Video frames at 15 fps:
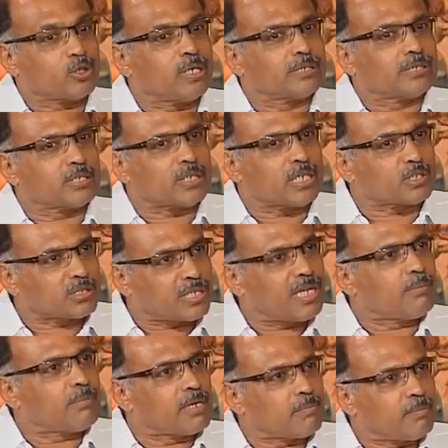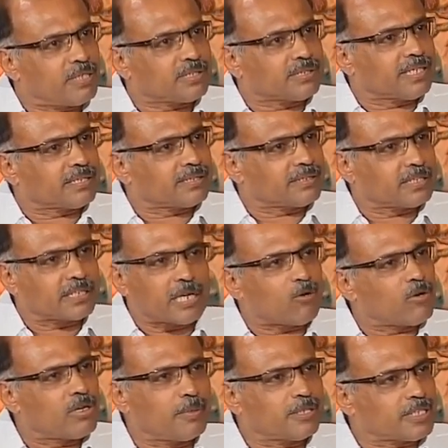also as a sustainable business, it can
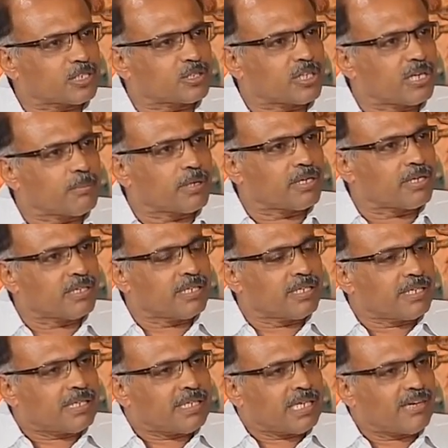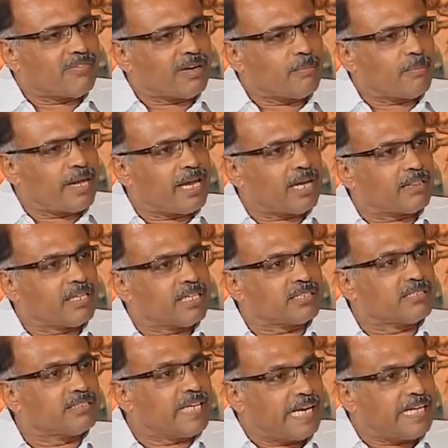only be sustainable if I make
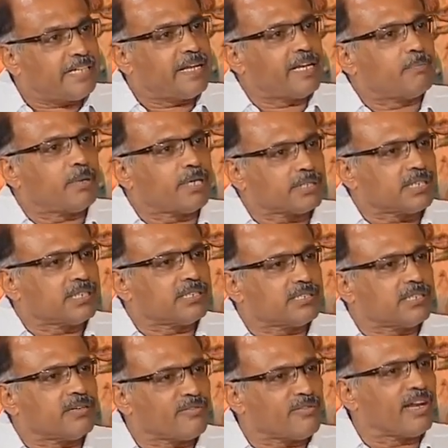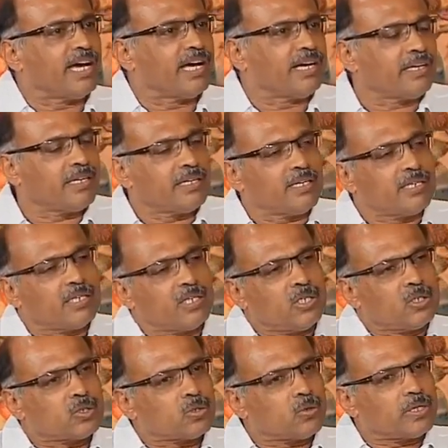this 99% fly.
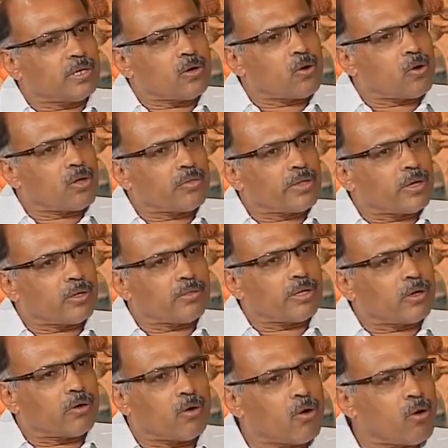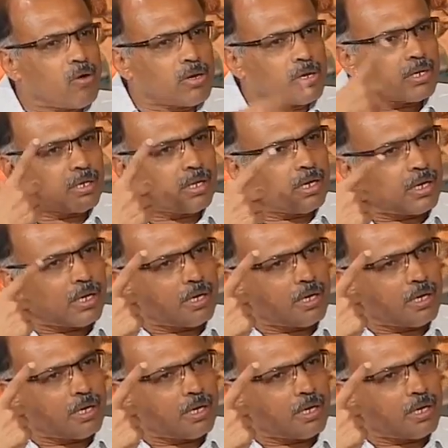So the whole